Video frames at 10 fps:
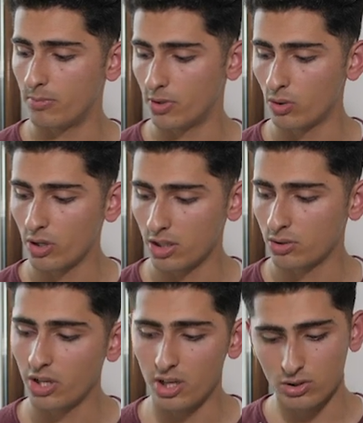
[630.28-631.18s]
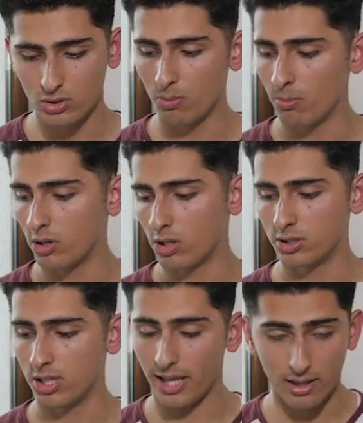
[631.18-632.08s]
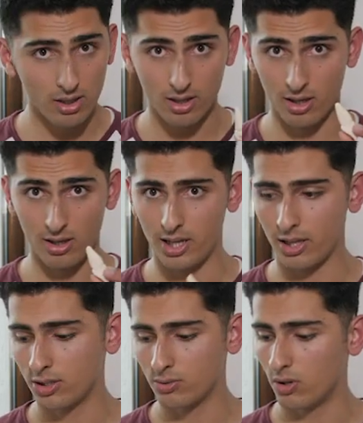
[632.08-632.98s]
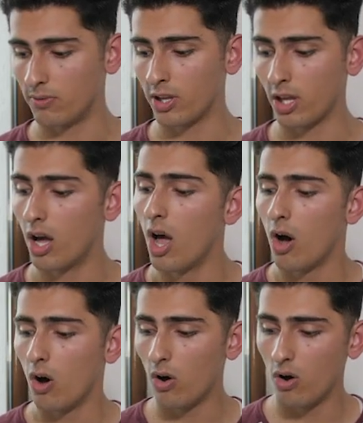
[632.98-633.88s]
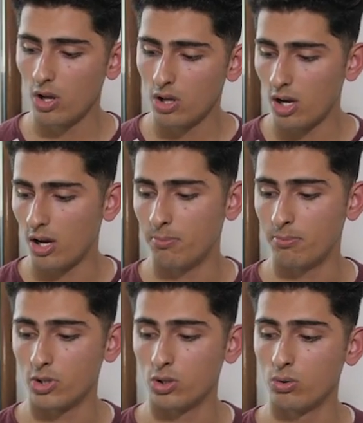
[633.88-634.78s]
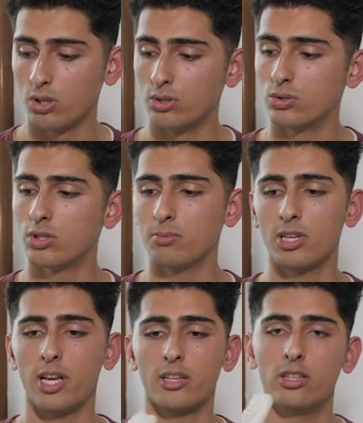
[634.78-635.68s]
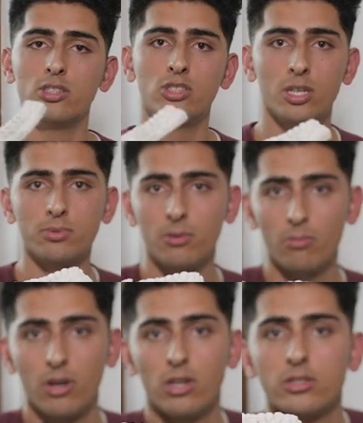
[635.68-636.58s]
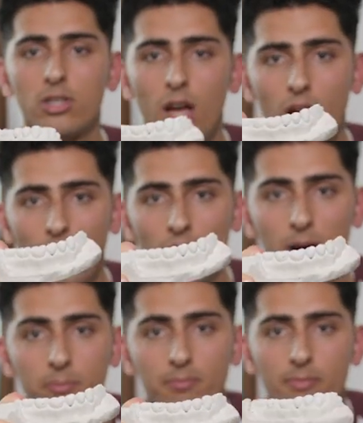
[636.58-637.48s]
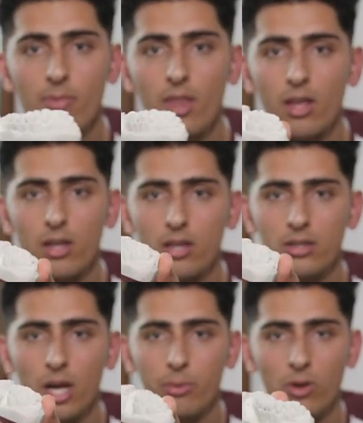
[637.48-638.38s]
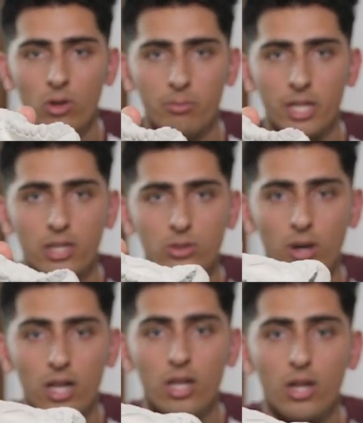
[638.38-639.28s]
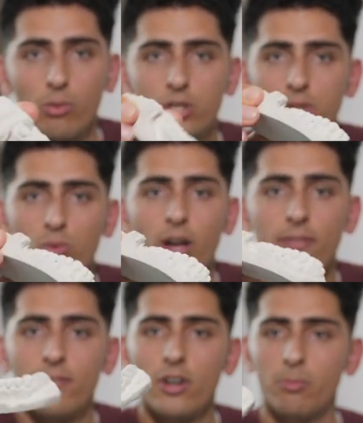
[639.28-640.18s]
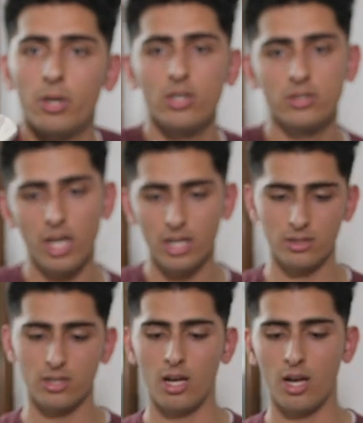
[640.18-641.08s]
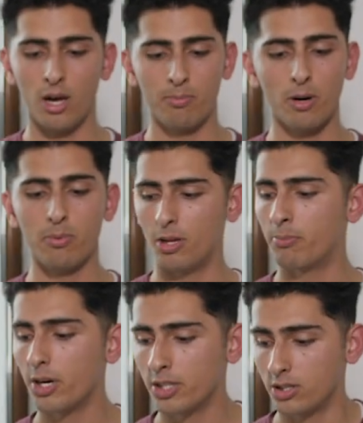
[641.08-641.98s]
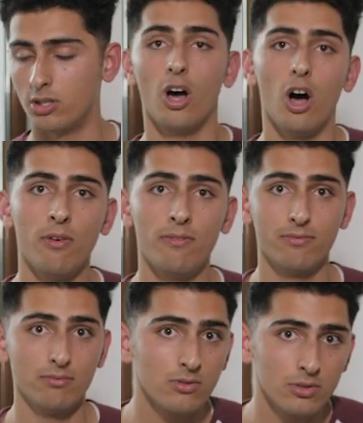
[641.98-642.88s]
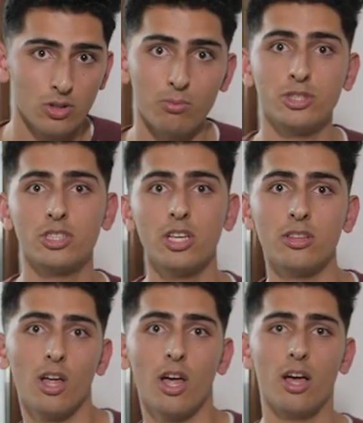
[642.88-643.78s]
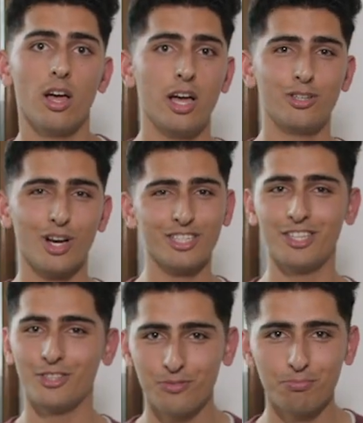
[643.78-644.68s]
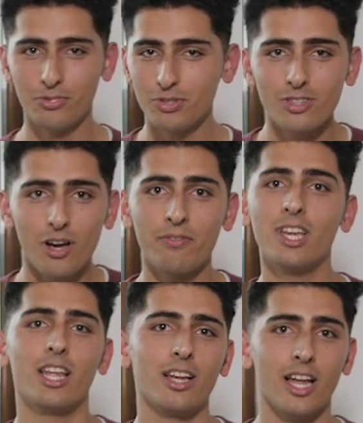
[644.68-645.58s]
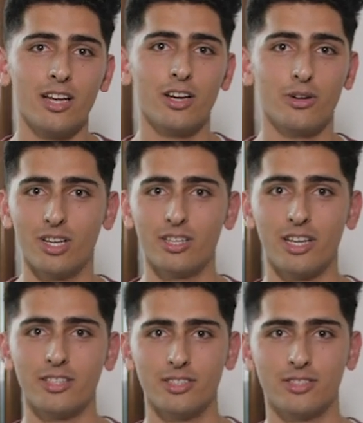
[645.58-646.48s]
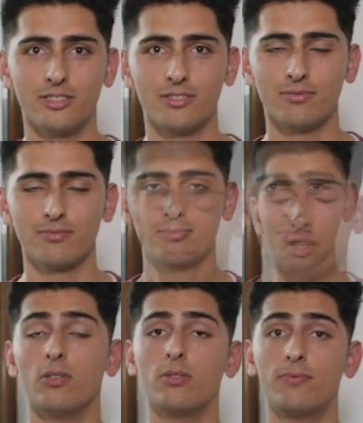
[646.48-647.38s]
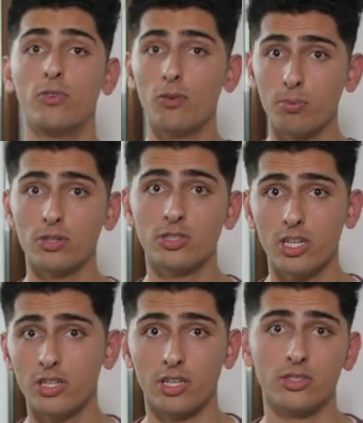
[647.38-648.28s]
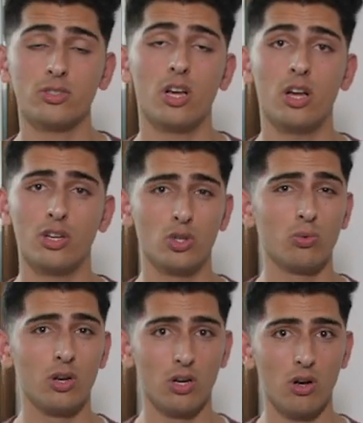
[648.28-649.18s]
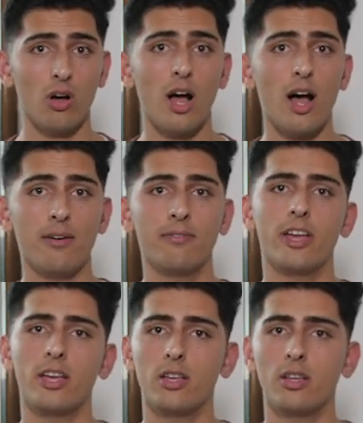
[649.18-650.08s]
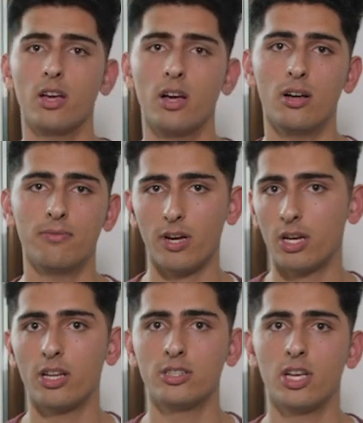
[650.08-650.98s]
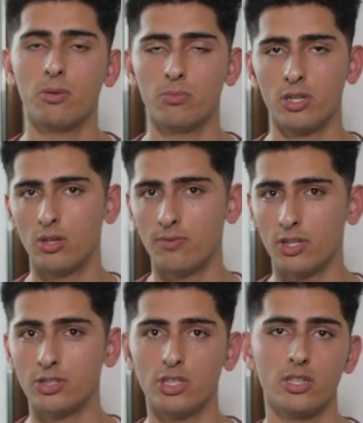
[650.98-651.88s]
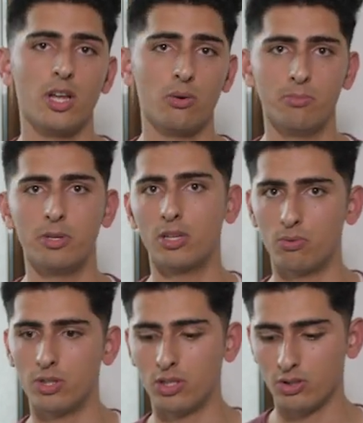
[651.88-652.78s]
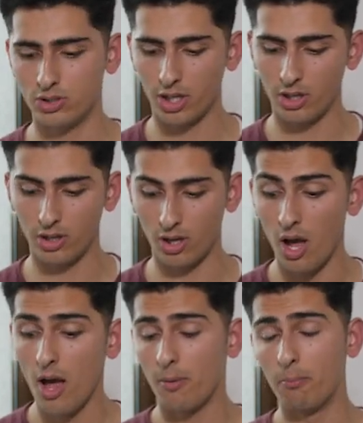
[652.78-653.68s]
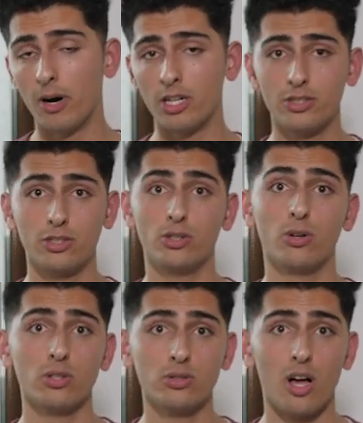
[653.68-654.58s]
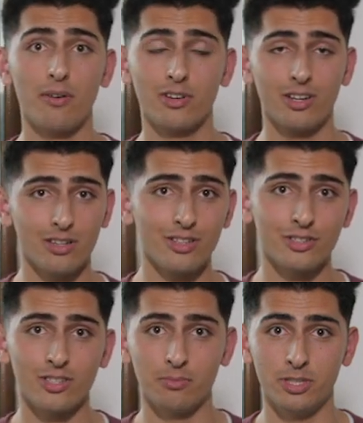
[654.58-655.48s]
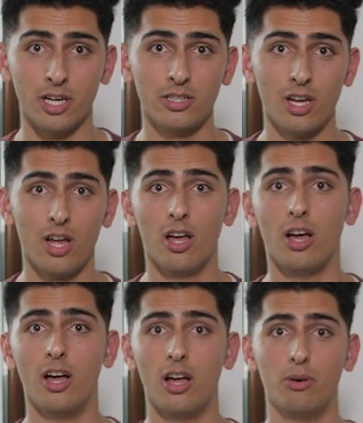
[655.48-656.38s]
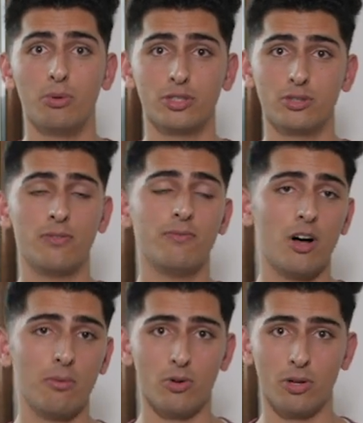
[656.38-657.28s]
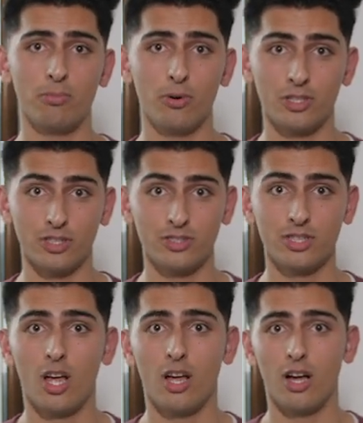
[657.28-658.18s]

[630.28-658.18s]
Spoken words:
you can create soap models like this one over here, or you will do something like these gypsum models. That we all made as well, which is quite fun because that is a proper impression of someone's teeth, and you actually you start feeling like a real dentist. Now for prosthetics, you will not have a final exam in your first year, that will be within your second year, but you also have another subject which is of far more importance